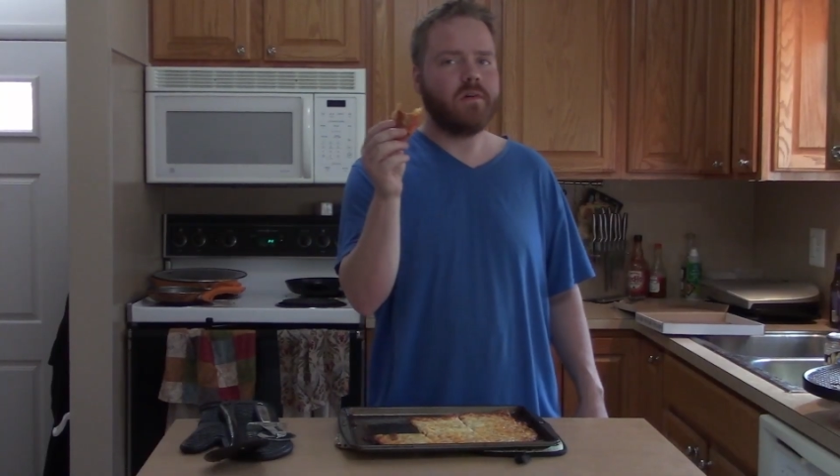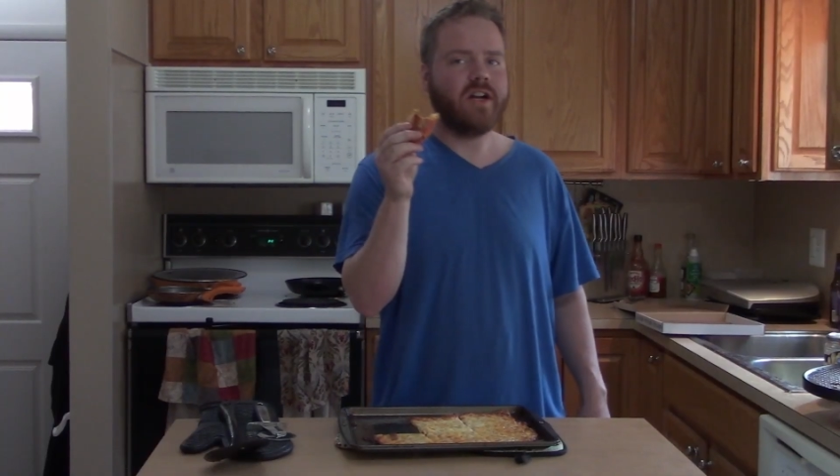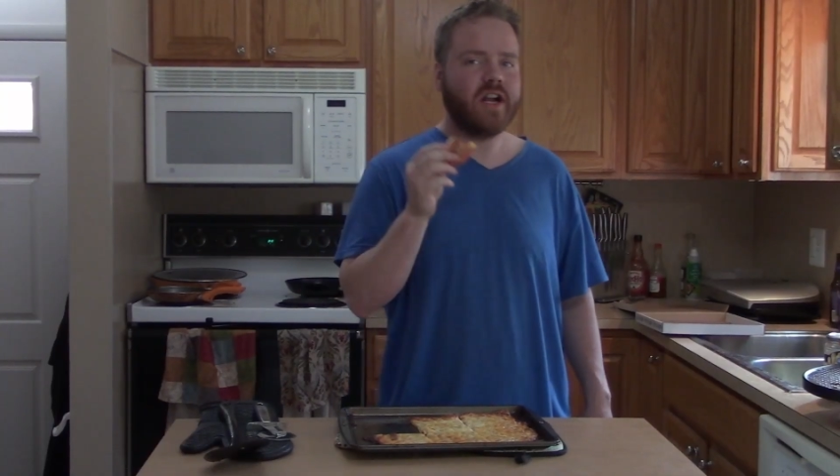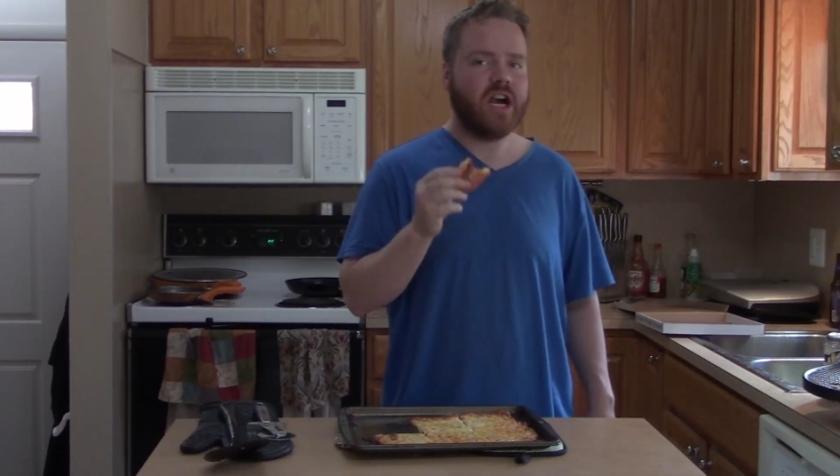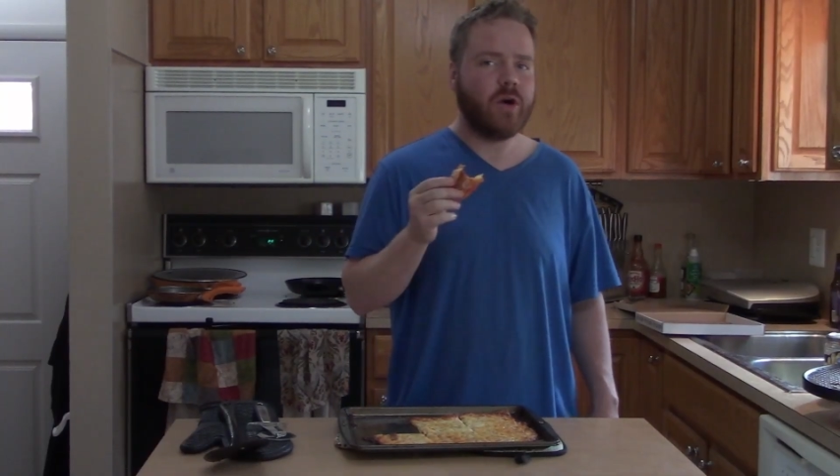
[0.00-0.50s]
and
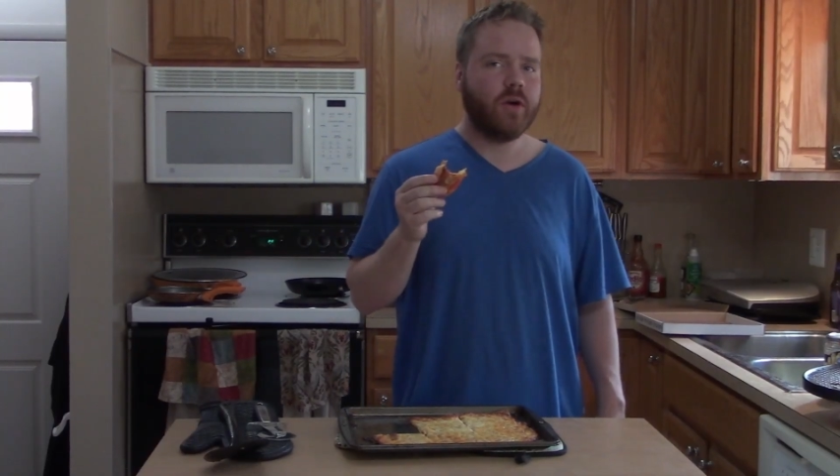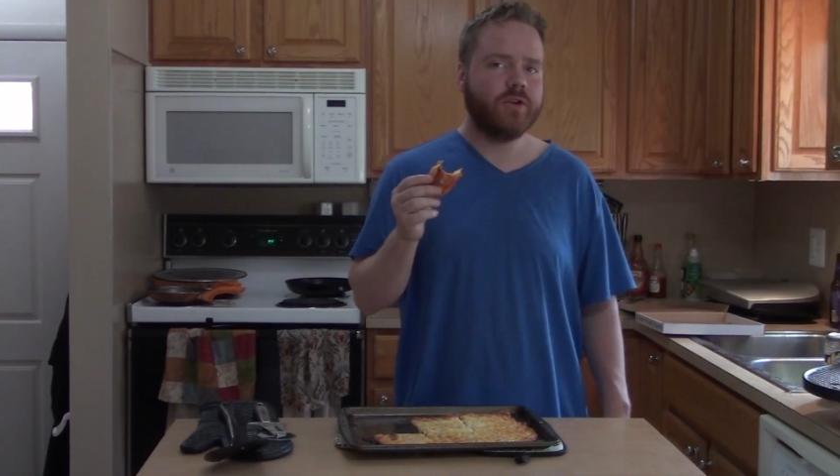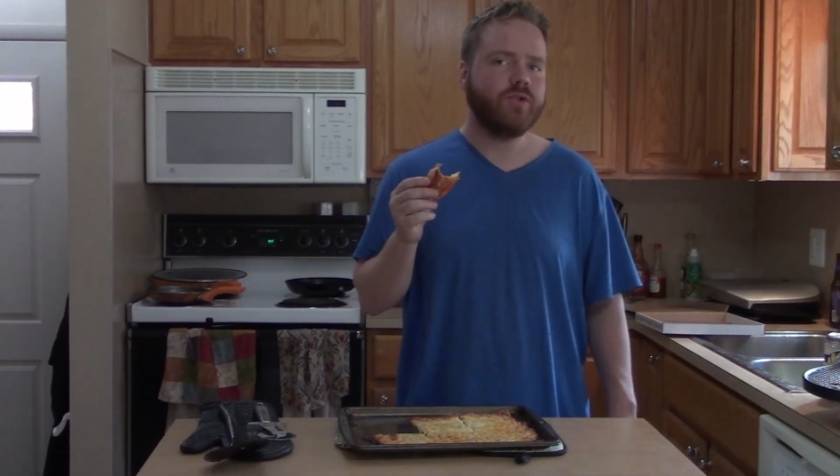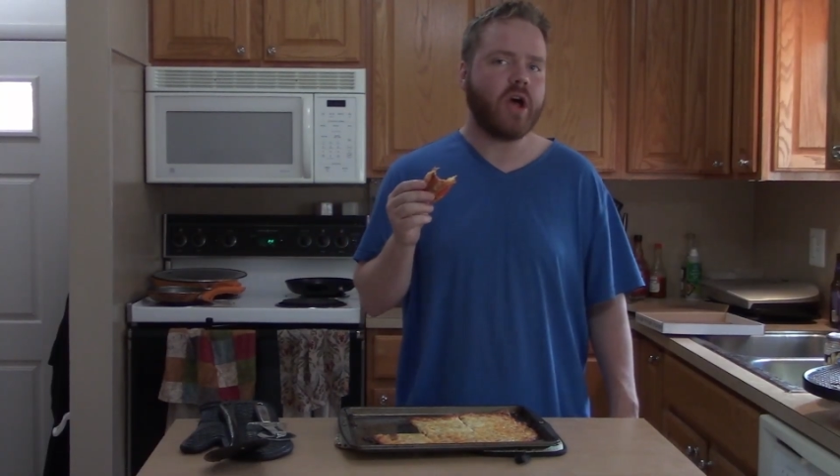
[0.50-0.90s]
I kind of want to do